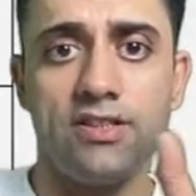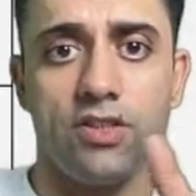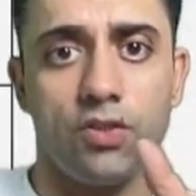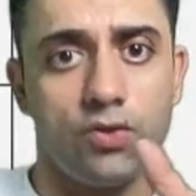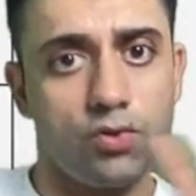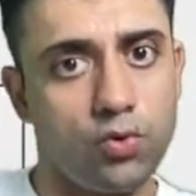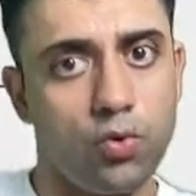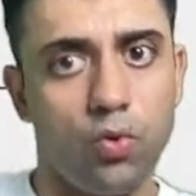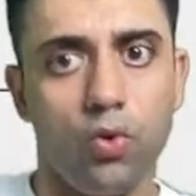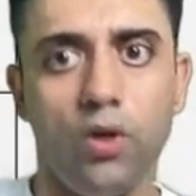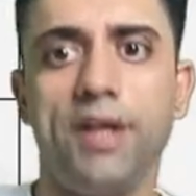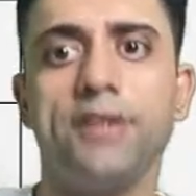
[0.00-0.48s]
So
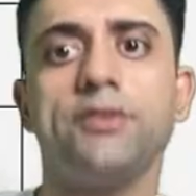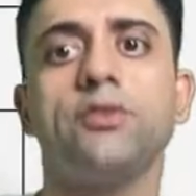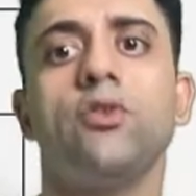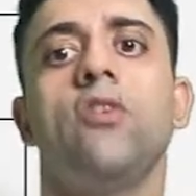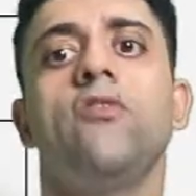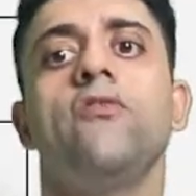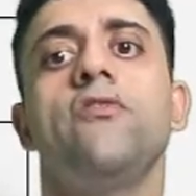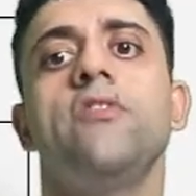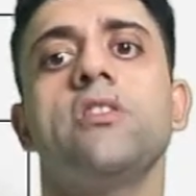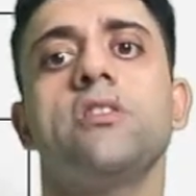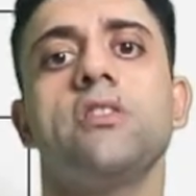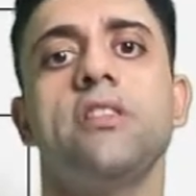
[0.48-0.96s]
scolex
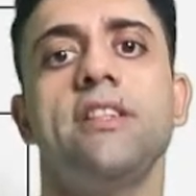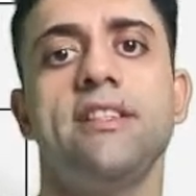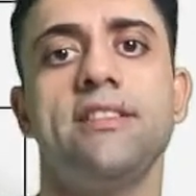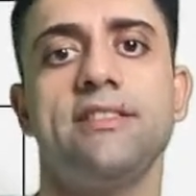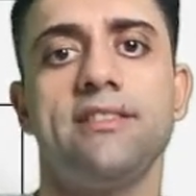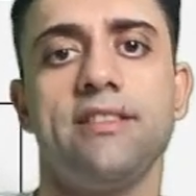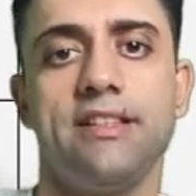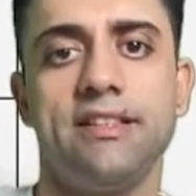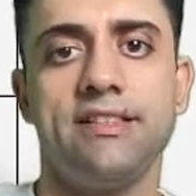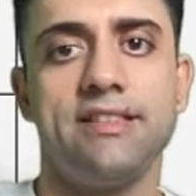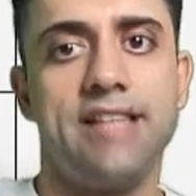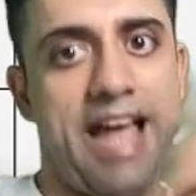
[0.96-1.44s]
obviously
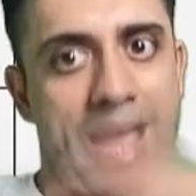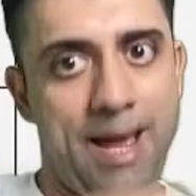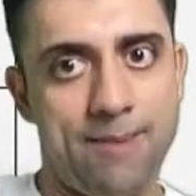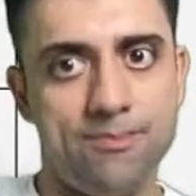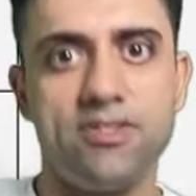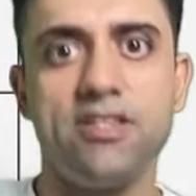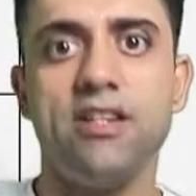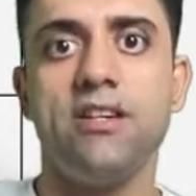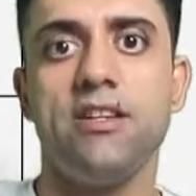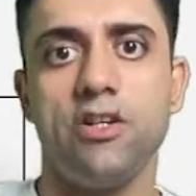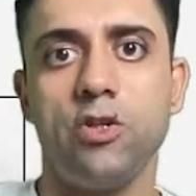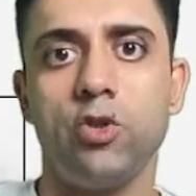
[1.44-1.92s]
is
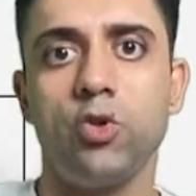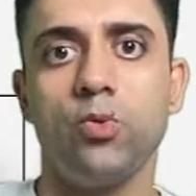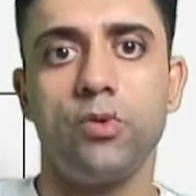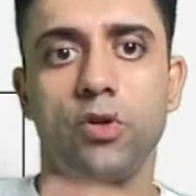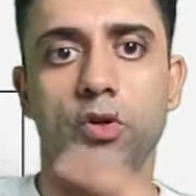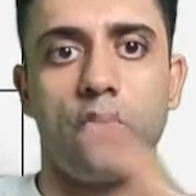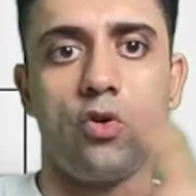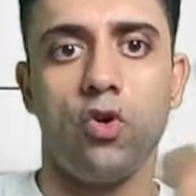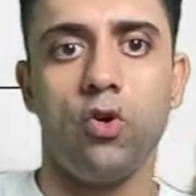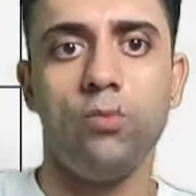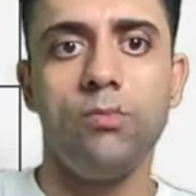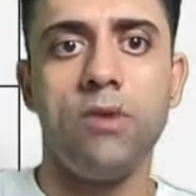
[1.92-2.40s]
absent in
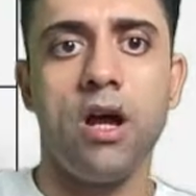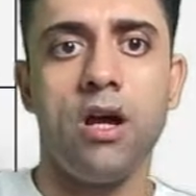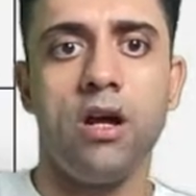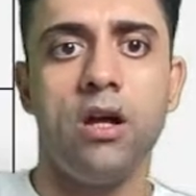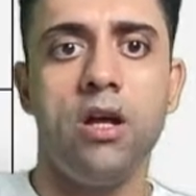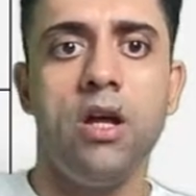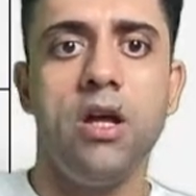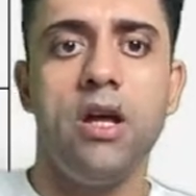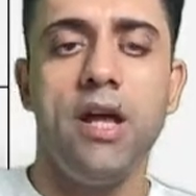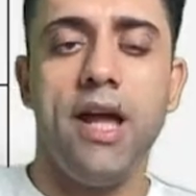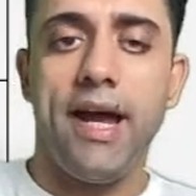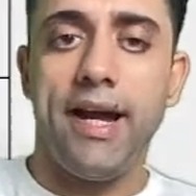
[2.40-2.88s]
tuberculoma,
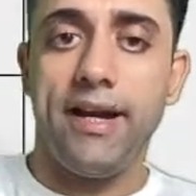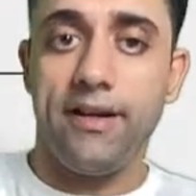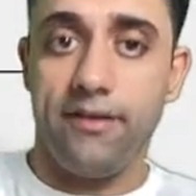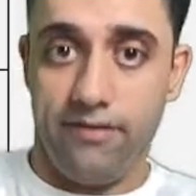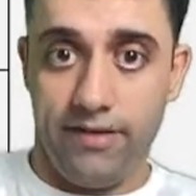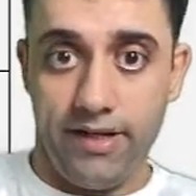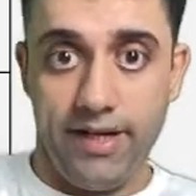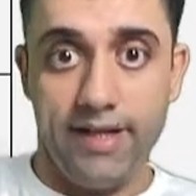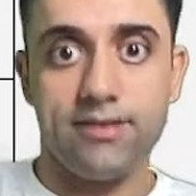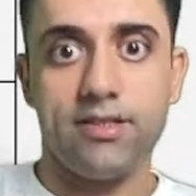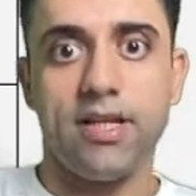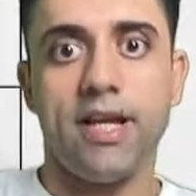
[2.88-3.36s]

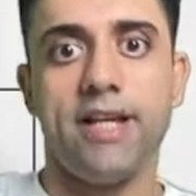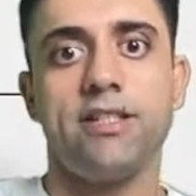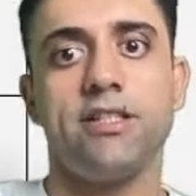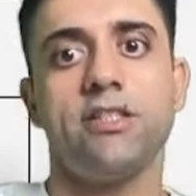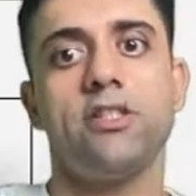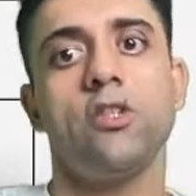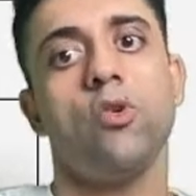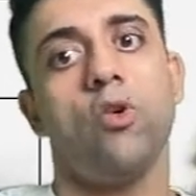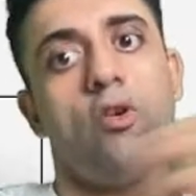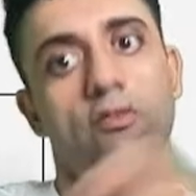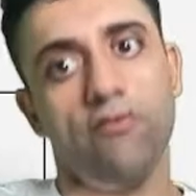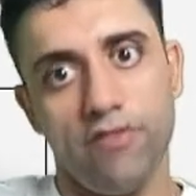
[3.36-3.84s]
and raised
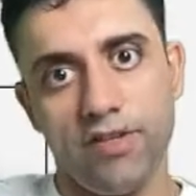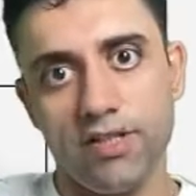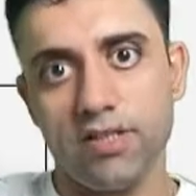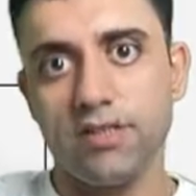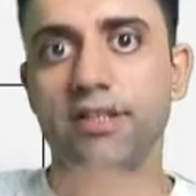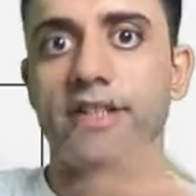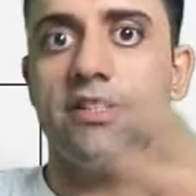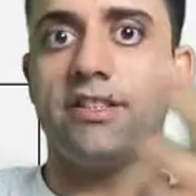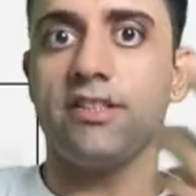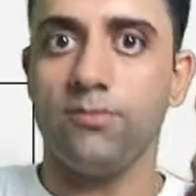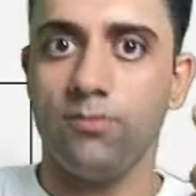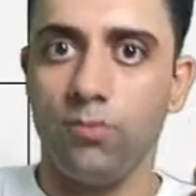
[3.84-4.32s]
IHD
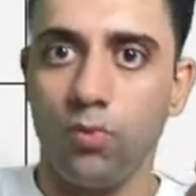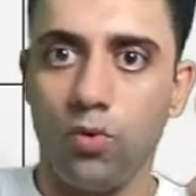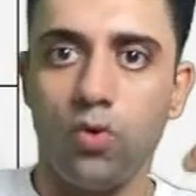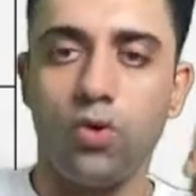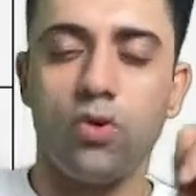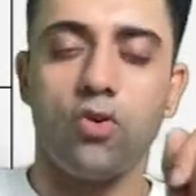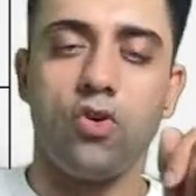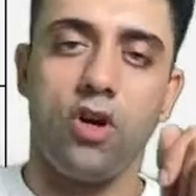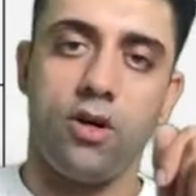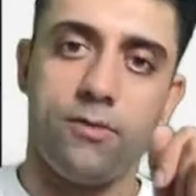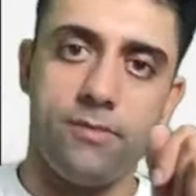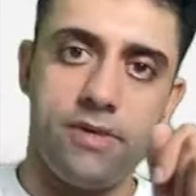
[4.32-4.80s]
obviously it is
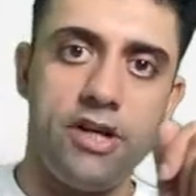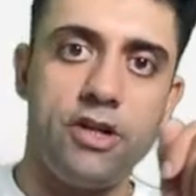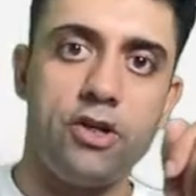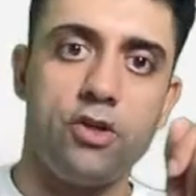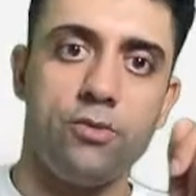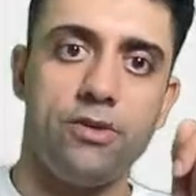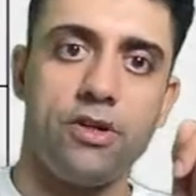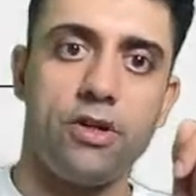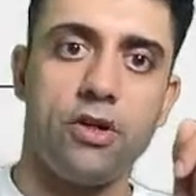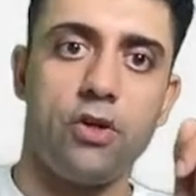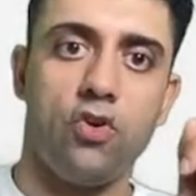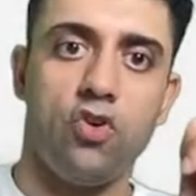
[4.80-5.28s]
more common in
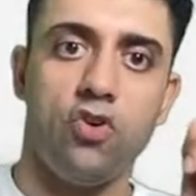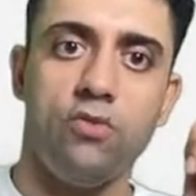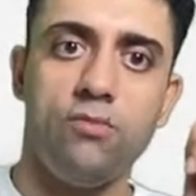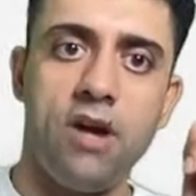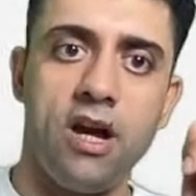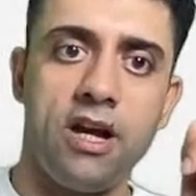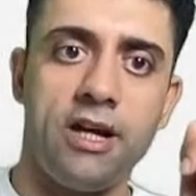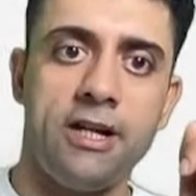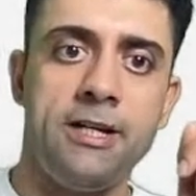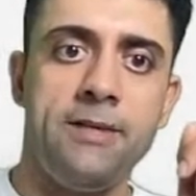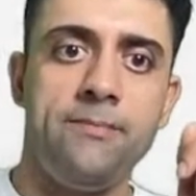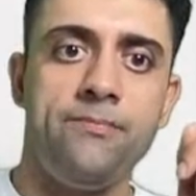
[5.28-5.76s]

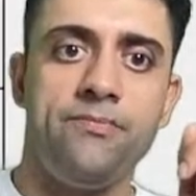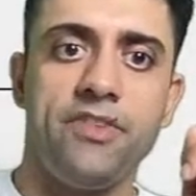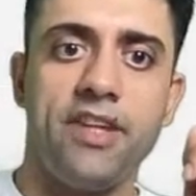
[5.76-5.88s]
tuberculoma.